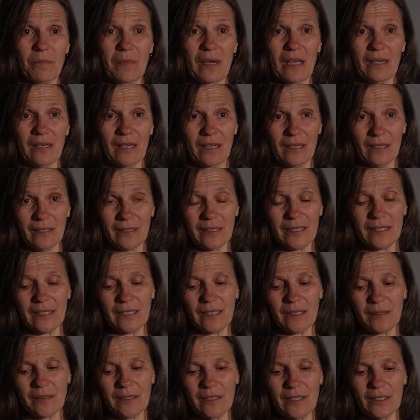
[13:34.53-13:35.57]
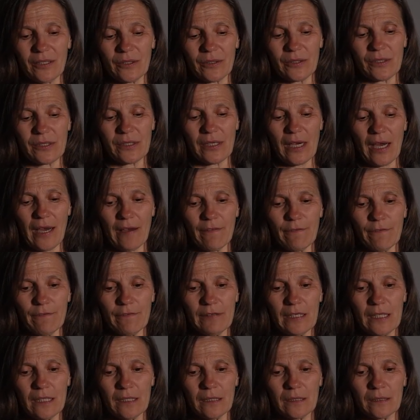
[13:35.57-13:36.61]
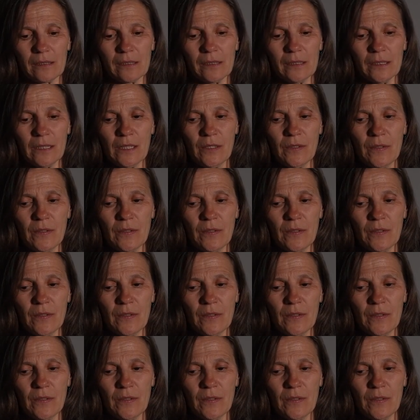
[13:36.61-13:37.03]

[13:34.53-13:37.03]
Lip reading: Matt Henley, because I feel,